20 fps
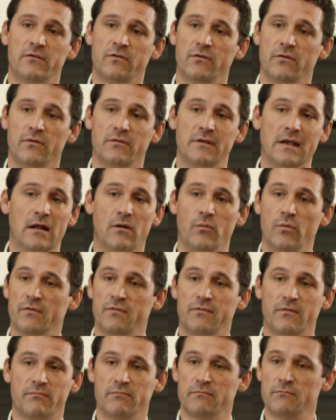to deal
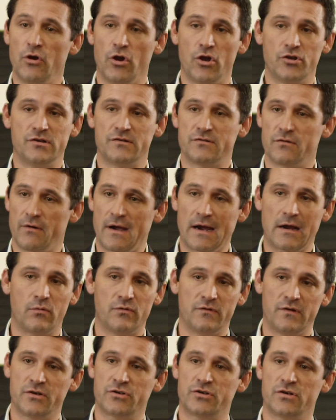with mergers or
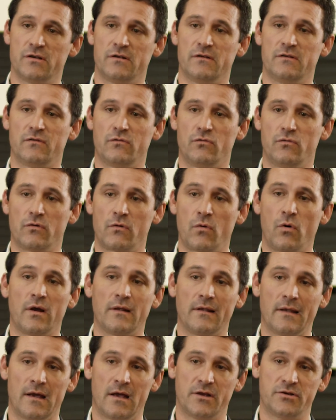acquisitions or
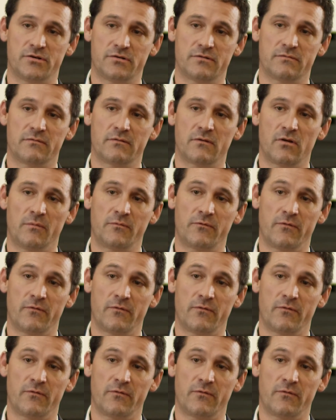quite large type